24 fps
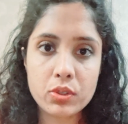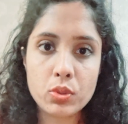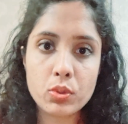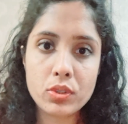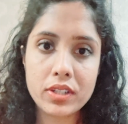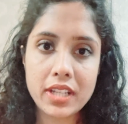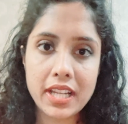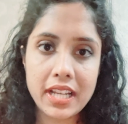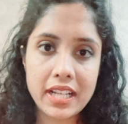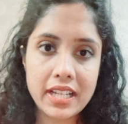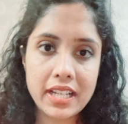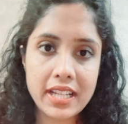to
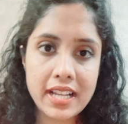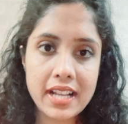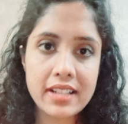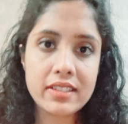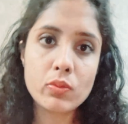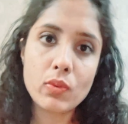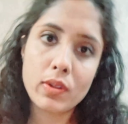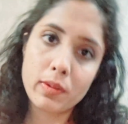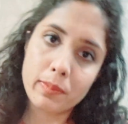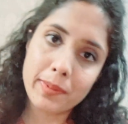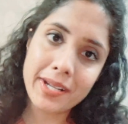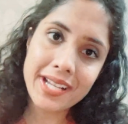TDS
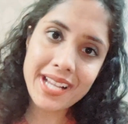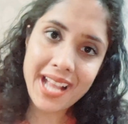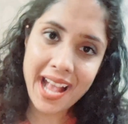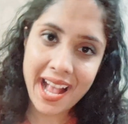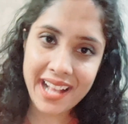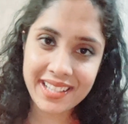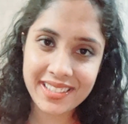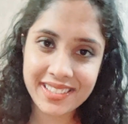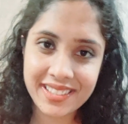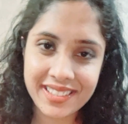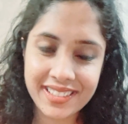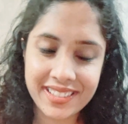will be
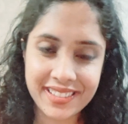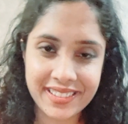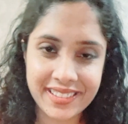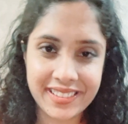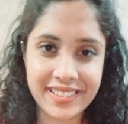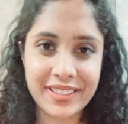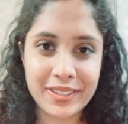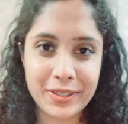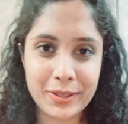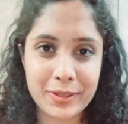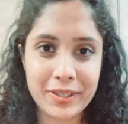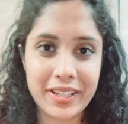as it
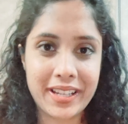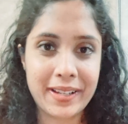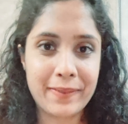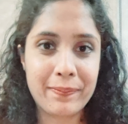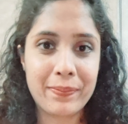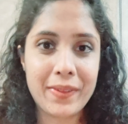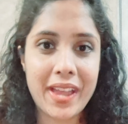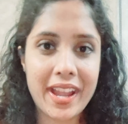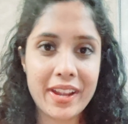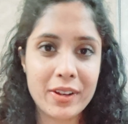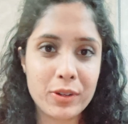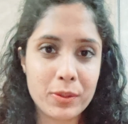is. Okay,
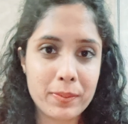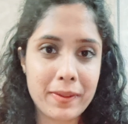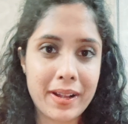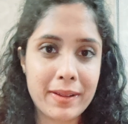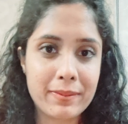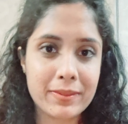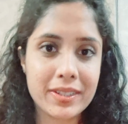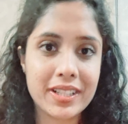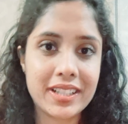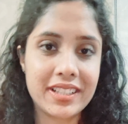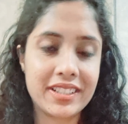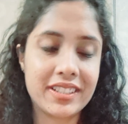I hope I
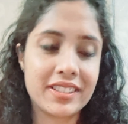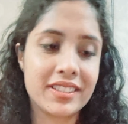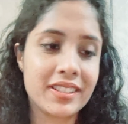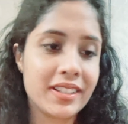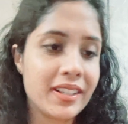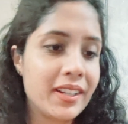am clear.